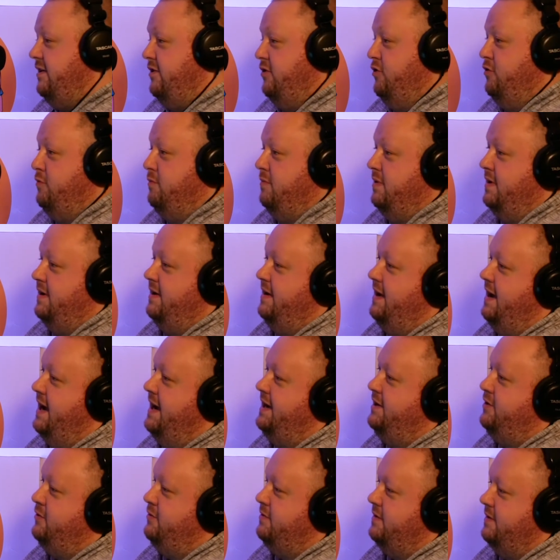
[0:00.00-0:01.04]
you, but I
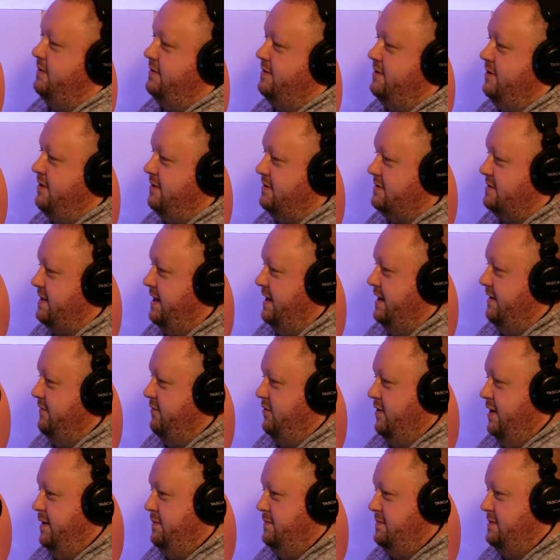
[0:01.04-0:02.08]
knew that dogs can't have
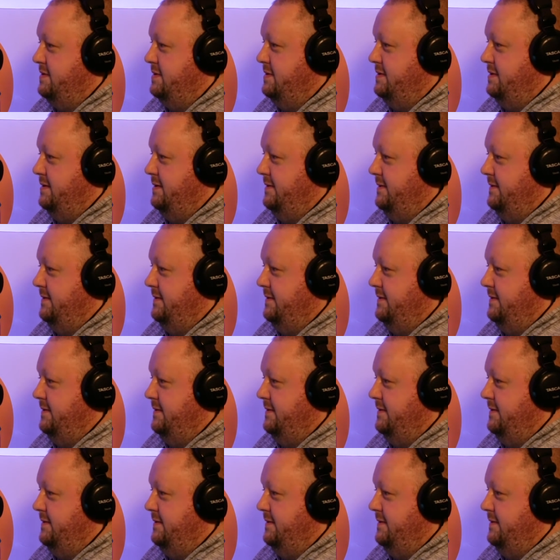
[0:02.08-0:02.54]
grapes."